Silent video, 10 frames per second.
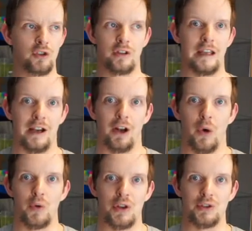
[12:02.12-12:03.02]
just the
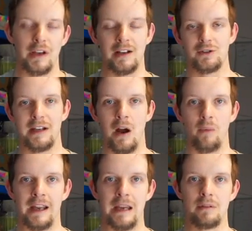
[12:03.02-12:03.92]
enclosure so you can see how
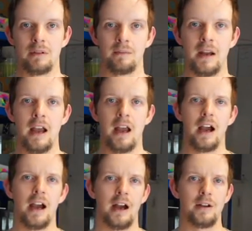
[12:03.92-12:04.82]
I'm keeping them.
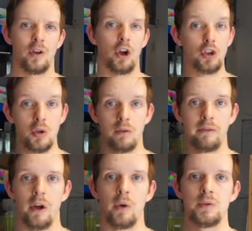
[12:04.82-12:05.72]
So I've got two
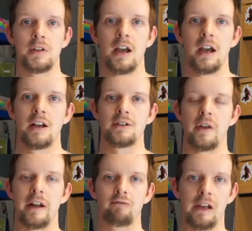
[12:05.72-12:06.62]
of those,
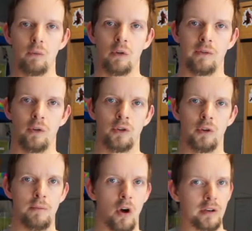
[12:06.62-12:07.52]
so that's really wonderful
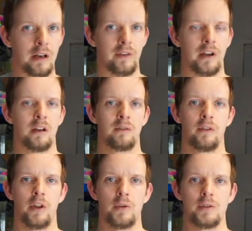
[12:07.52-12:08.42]
to Martin. Thank you
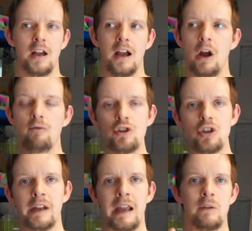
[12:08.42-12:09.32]
for those.
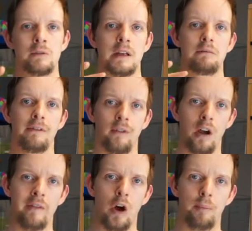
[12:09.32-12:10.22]
Originally it was meant to be
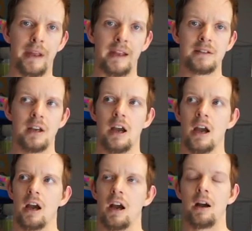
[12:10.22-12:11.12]
5 LPs,
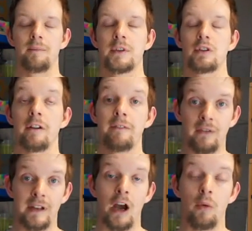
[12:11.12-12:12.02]
sorry,
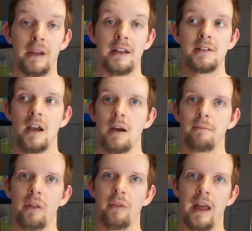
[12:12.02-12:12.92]
50 LPs,
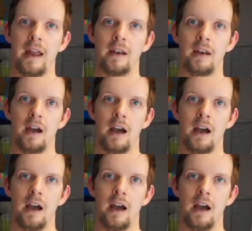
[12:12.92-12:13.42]
but then